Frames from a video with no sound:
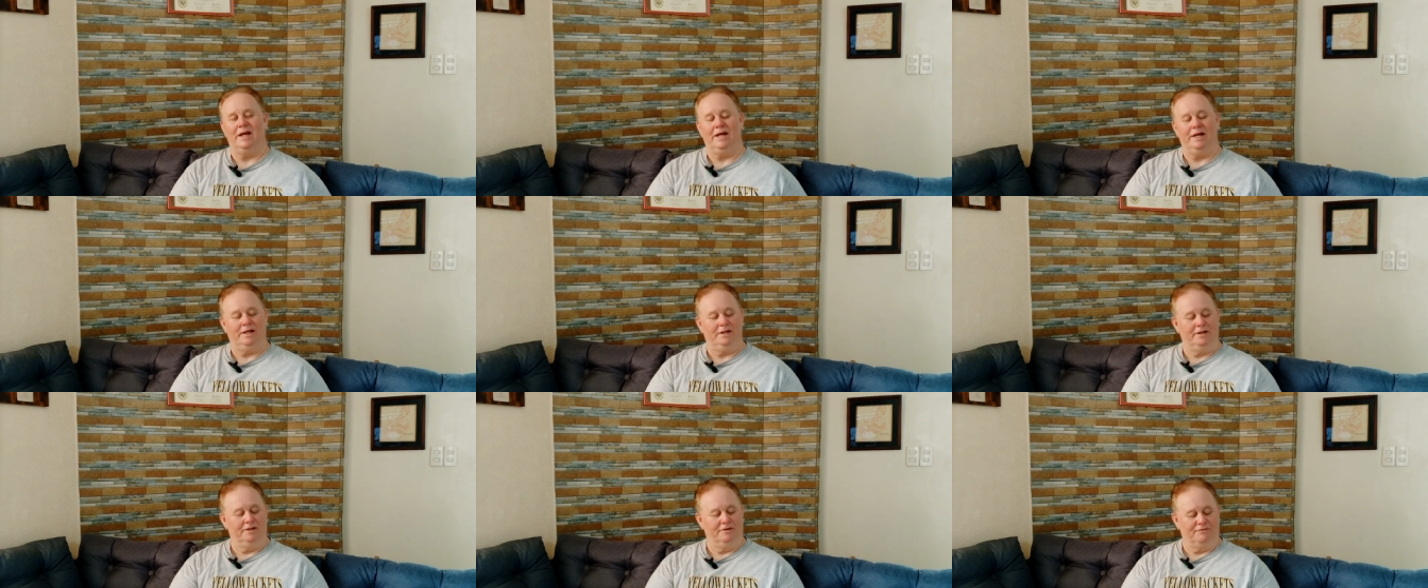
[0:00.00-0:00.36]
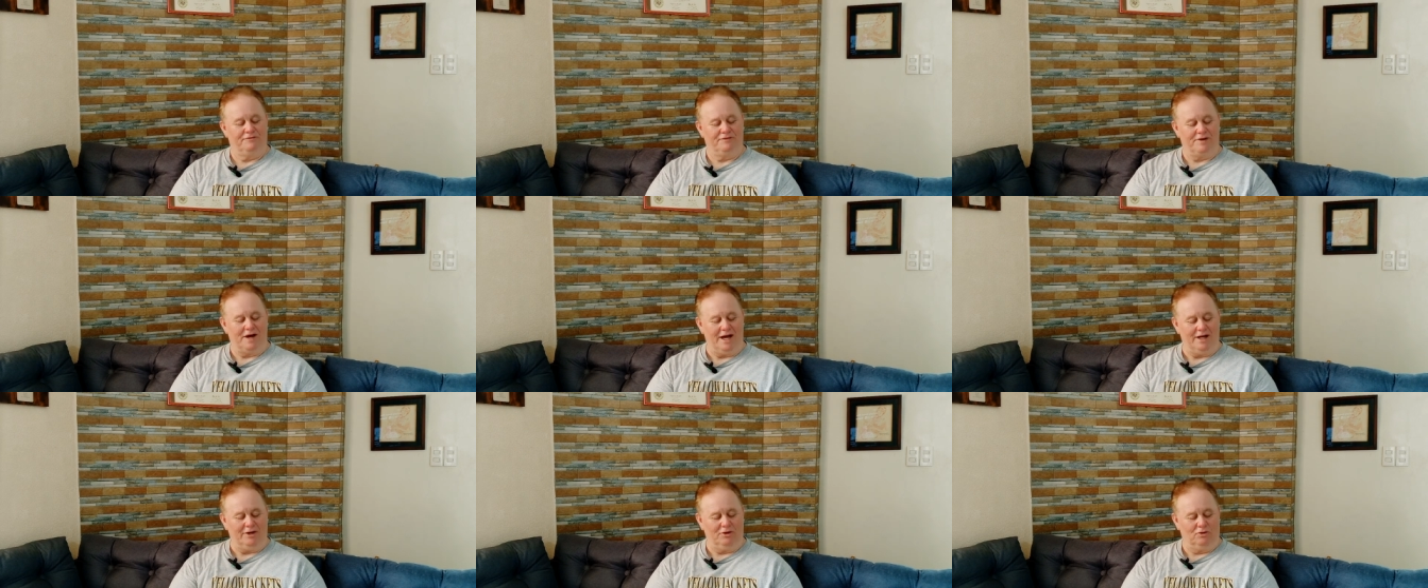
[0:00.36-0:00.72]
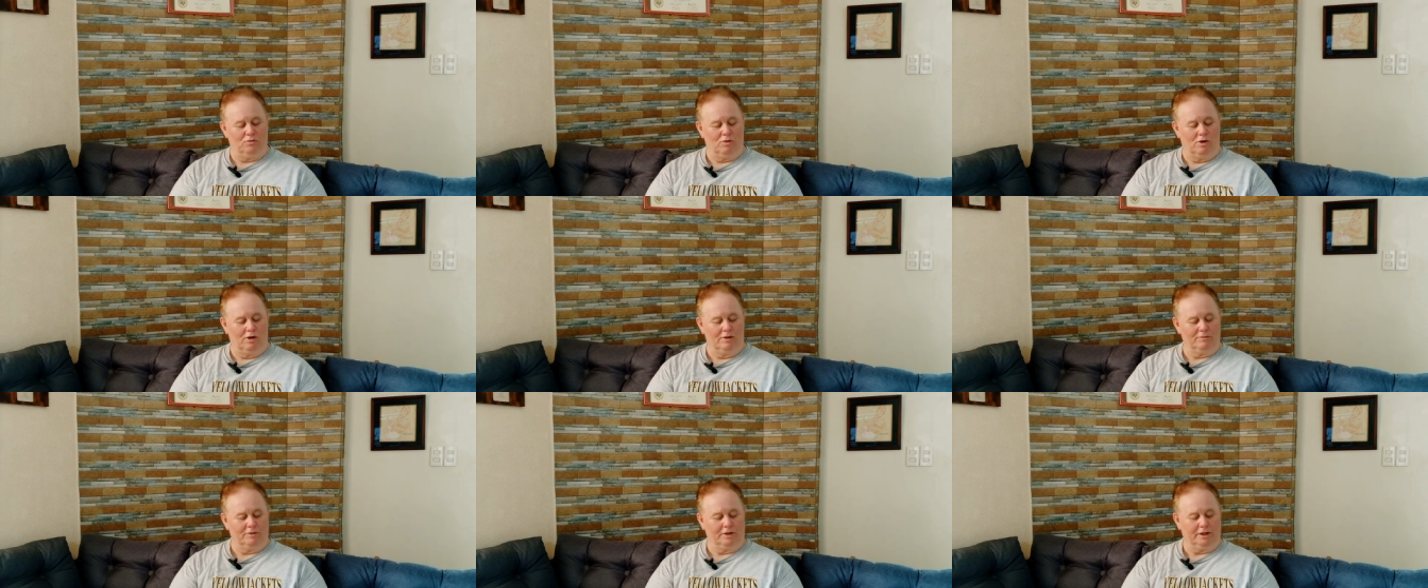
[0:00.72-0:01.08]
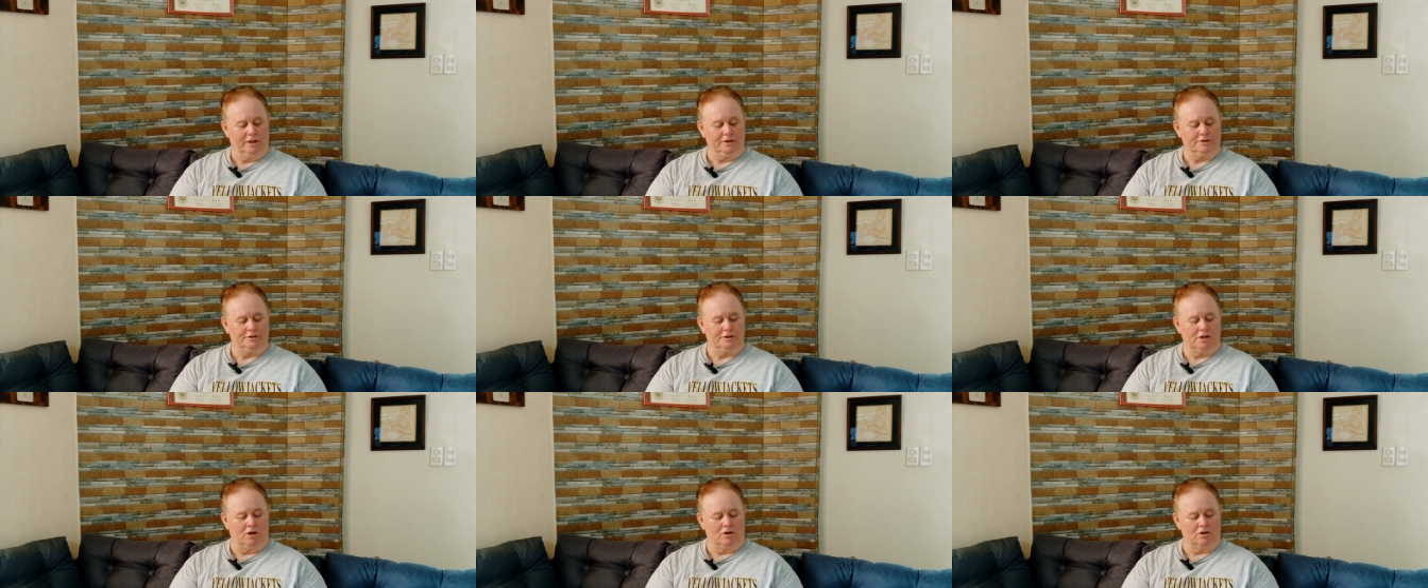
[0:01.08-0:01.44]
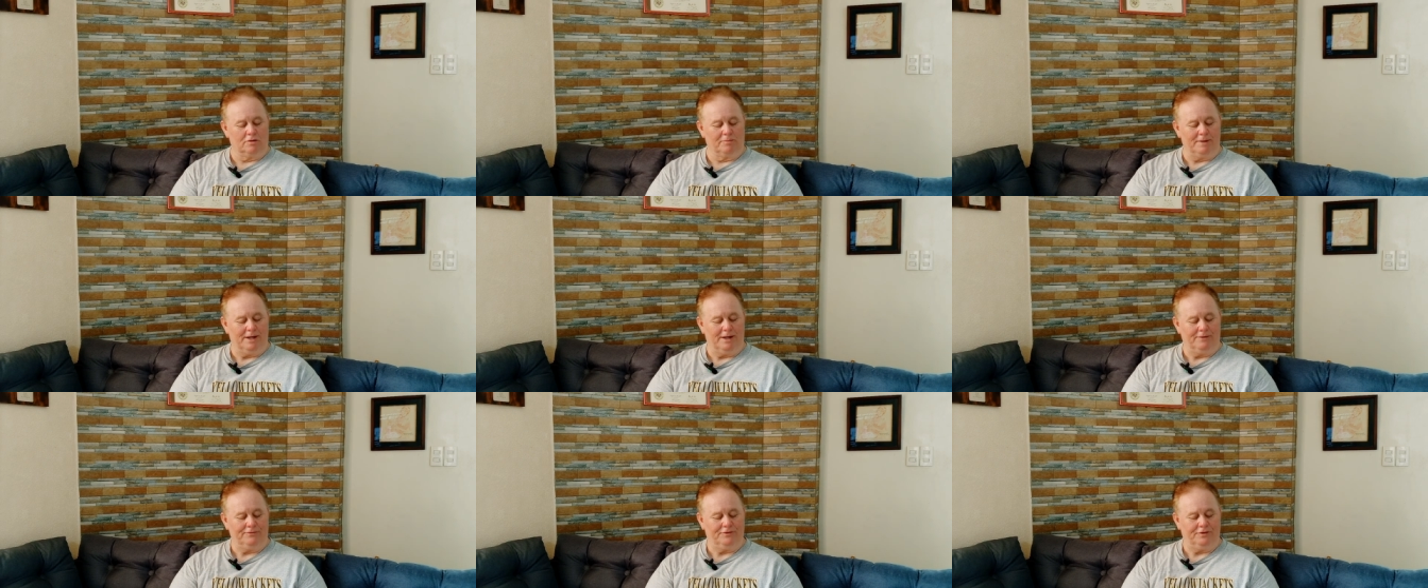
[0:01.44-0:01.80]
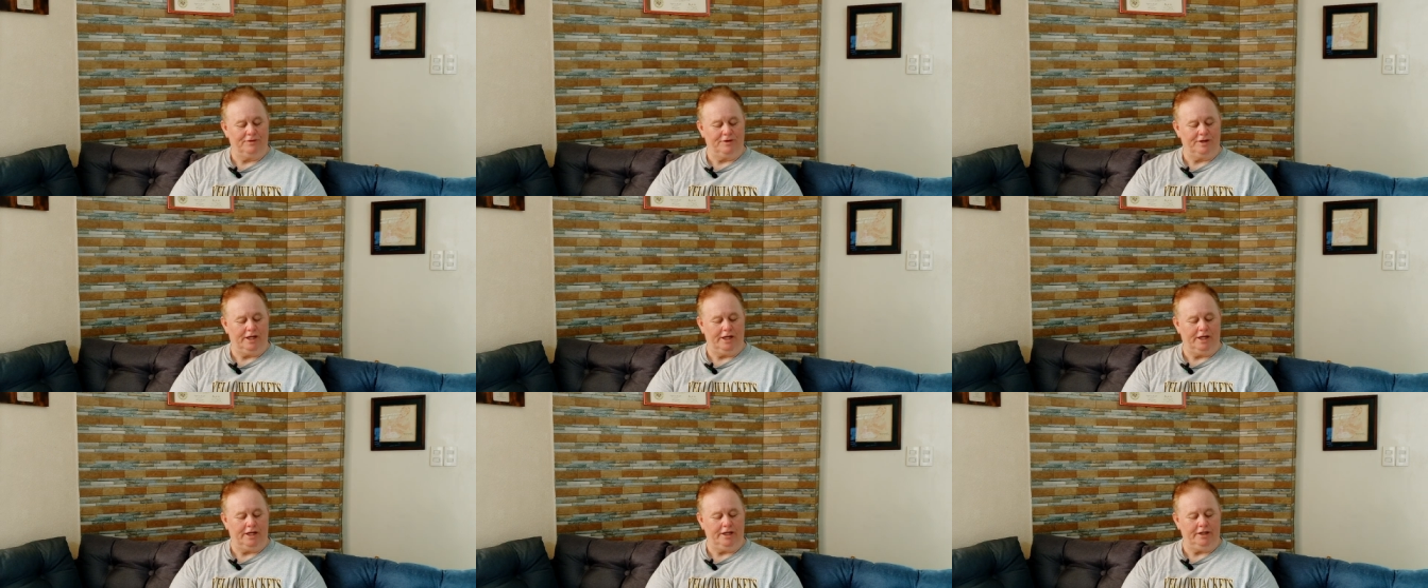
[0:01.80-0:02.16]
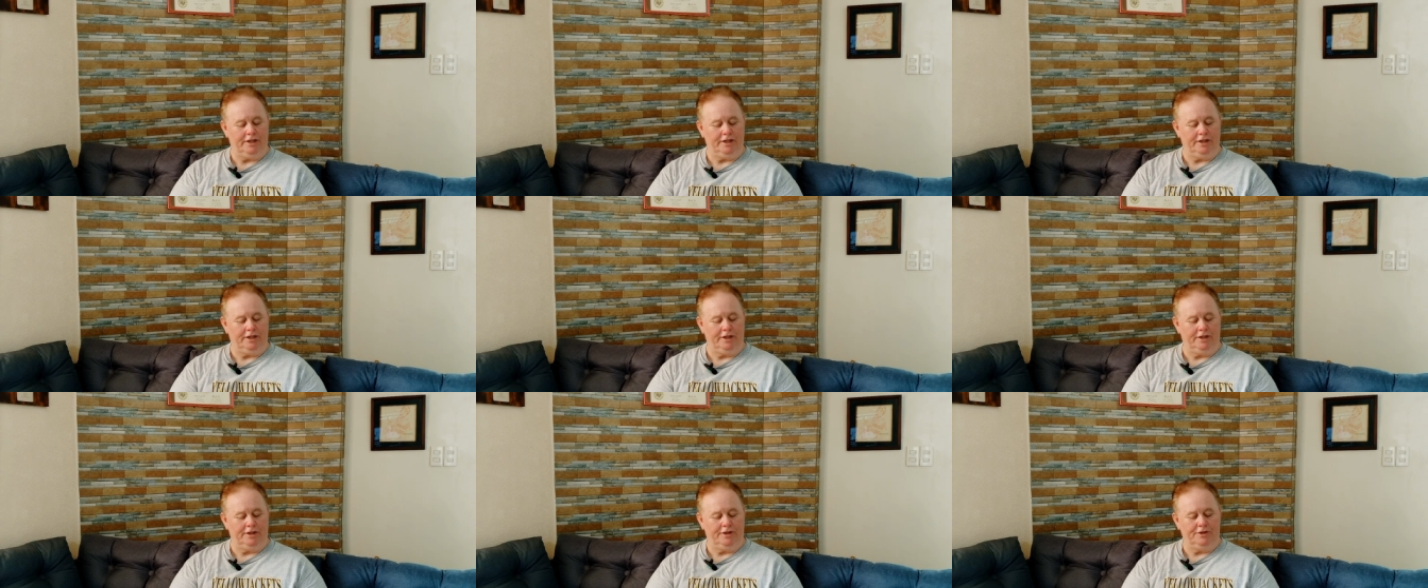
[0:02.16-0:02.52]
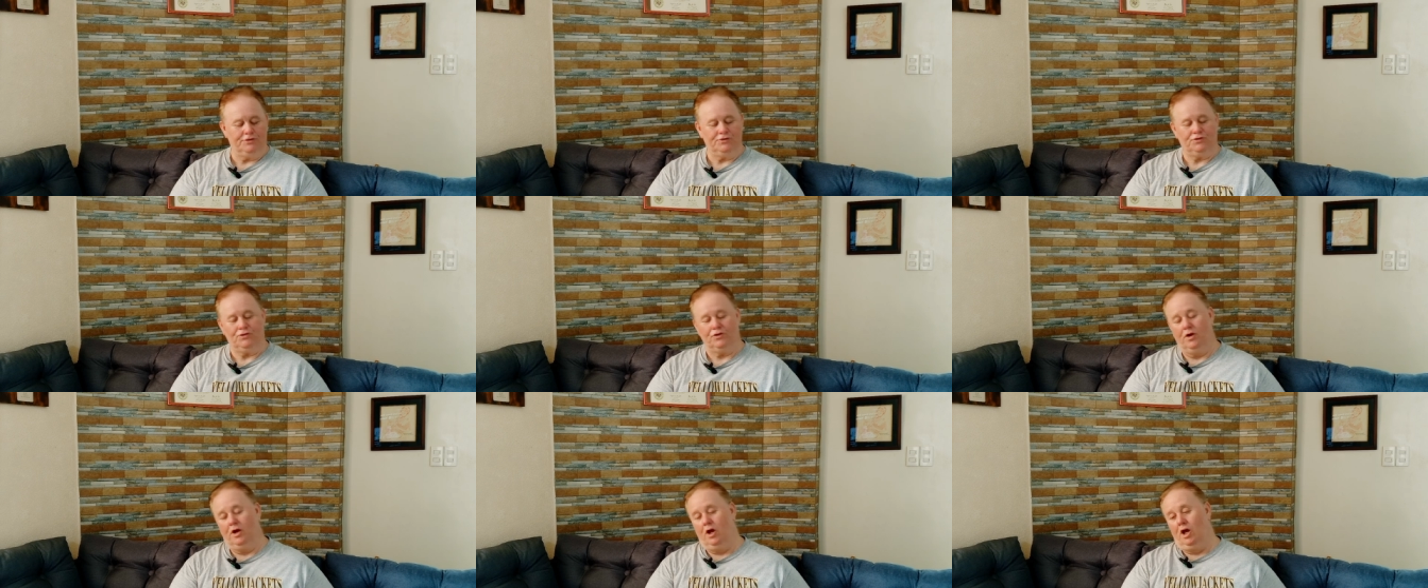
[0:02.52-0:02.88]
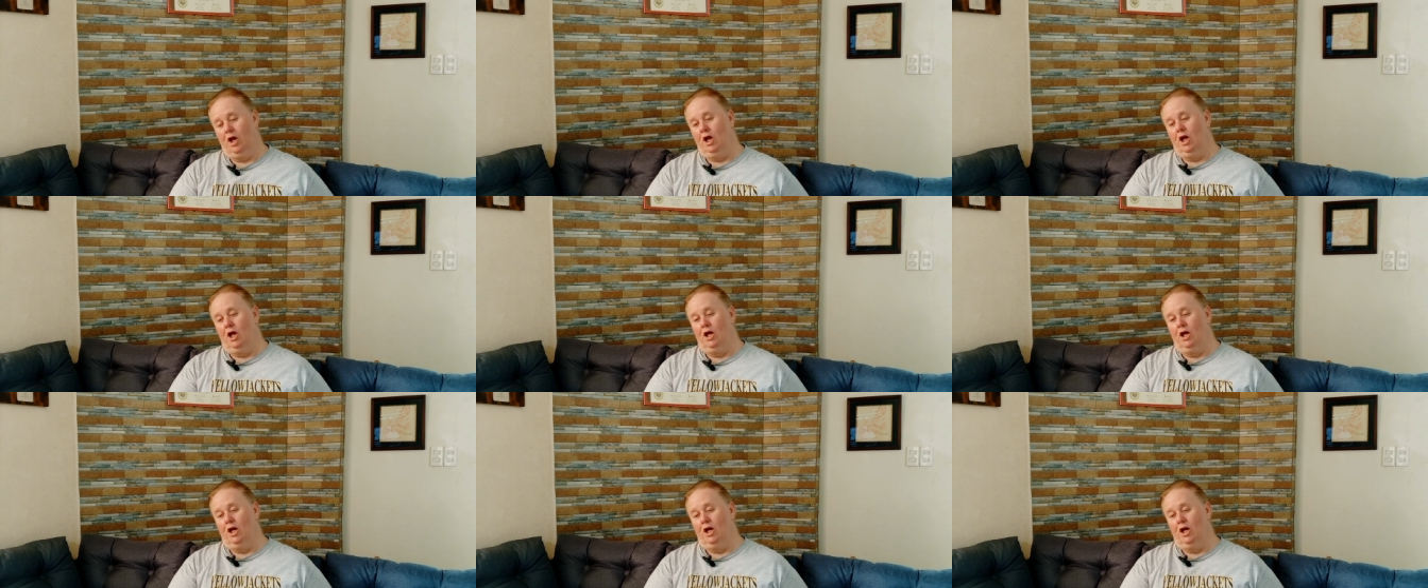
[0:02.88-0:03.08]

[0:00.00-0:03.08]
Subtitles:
Hey, and the final one we're going to talk about today is,